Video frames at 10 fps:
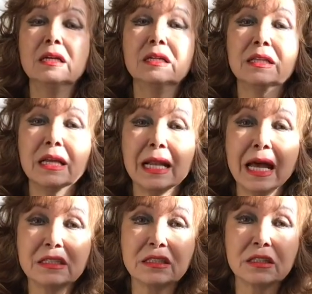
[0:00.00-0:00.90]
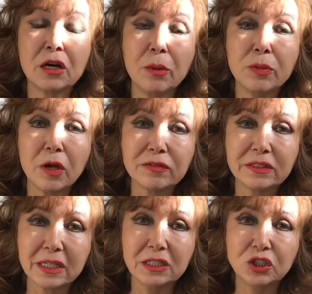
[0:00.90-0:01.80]
The last couple of
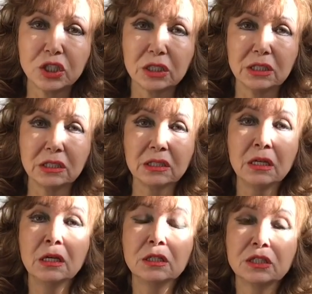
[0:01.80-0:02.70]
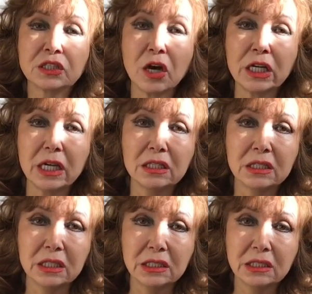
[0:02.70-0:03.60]
centuries,
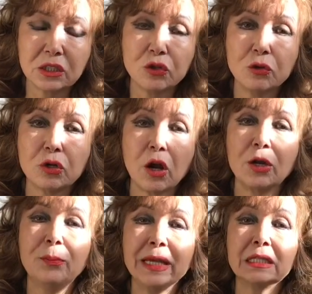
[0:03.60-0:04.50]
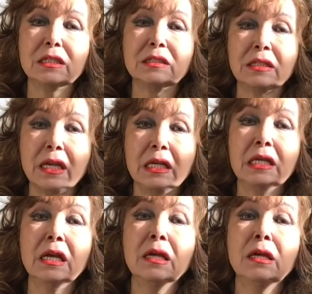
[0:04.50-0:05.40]
scientists, or I better
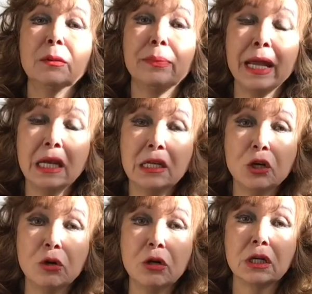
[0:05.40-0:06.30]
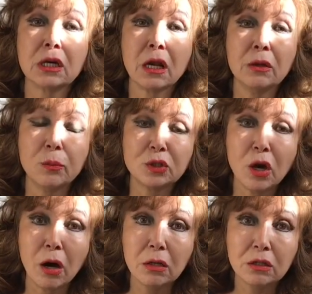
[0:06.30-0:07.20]
say
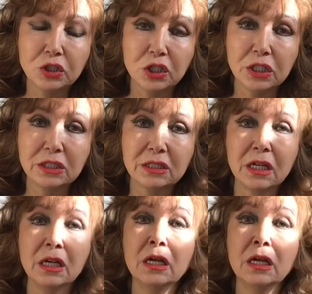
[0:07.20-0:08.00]
paleoclimatologists,